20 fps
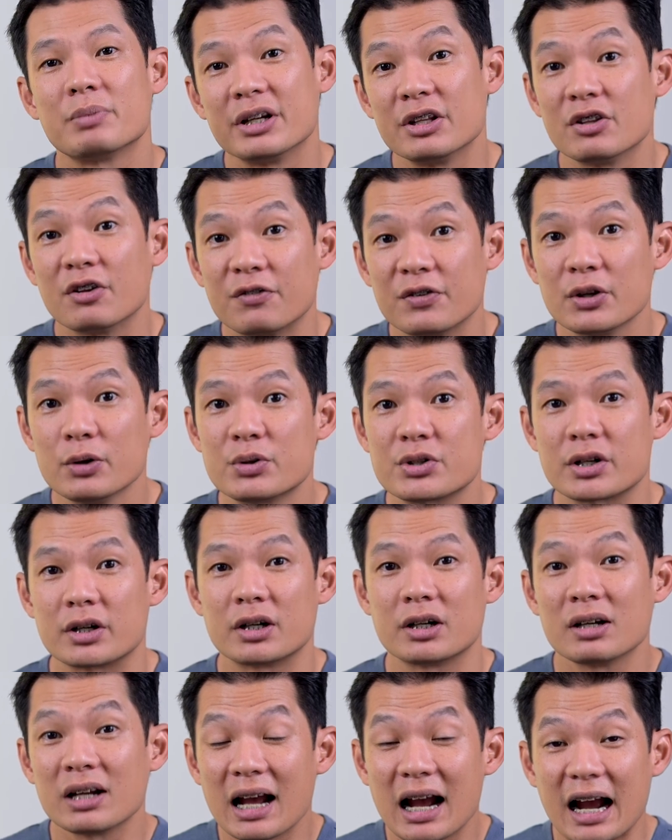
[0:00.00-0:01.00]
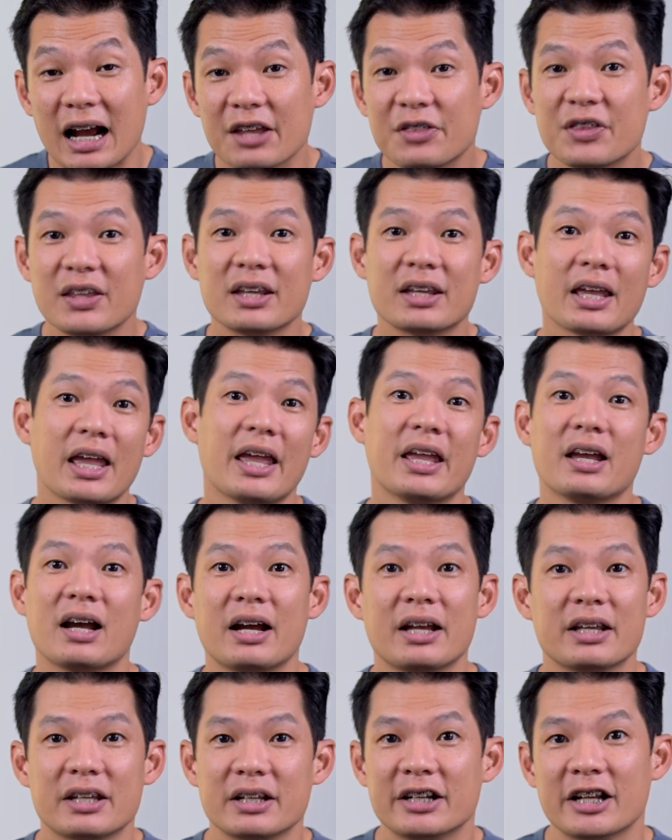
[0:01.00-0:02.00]
But in the future, I think
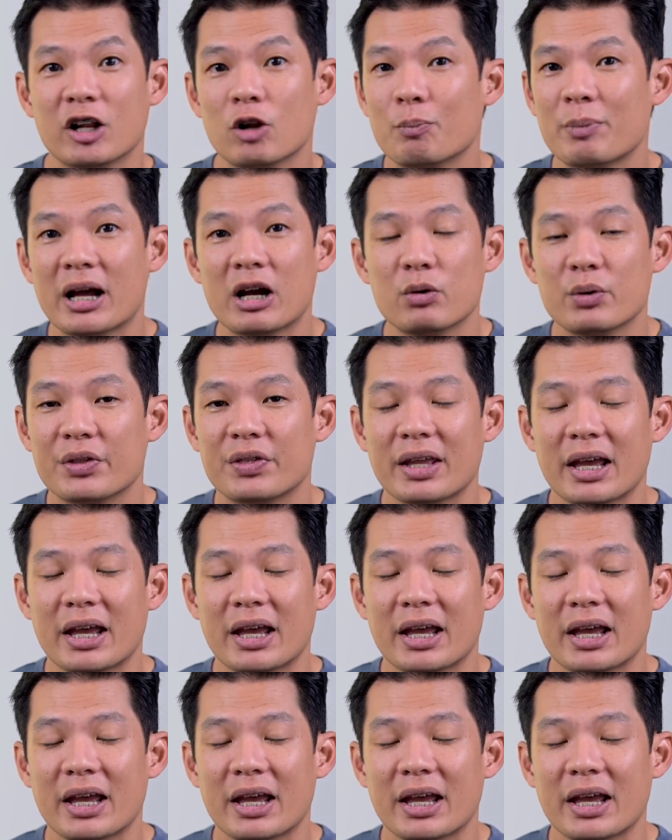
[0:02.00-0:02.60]
AI can help out with